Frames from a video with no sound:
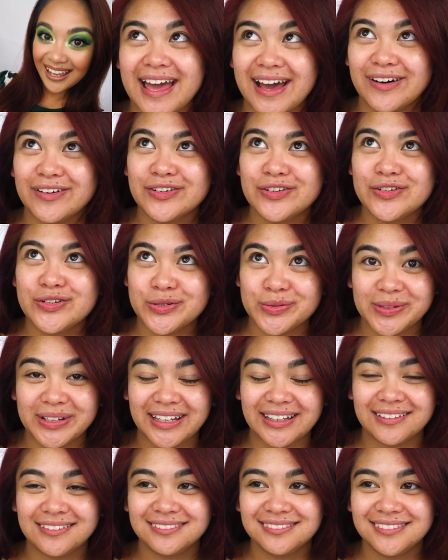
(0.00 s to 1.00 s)
now, do
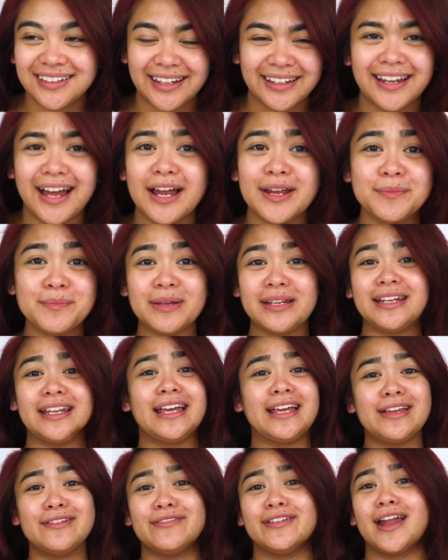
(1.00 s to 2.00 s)
we? Like, I
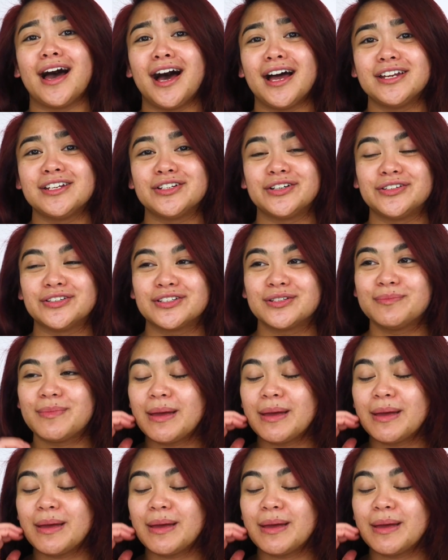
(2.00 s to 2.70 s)
mean, even I don't.